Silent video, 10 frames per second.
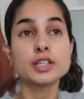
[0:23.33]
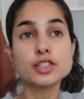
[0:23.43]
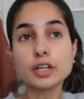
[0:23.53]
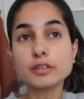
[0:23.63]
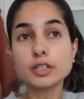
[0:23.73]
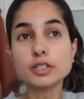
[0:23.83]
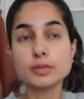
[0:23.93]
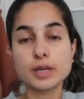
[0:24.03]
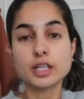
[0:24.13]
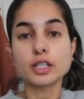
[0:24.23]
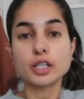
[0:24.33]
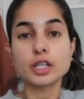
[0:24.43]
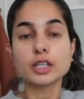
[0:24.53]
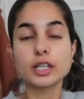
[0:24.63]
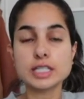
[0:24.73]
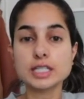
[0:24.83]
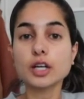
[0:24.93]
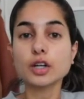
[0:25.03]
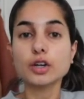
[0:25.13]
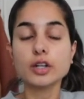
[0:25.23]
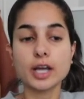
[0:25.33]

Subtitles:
general to make it look less subtle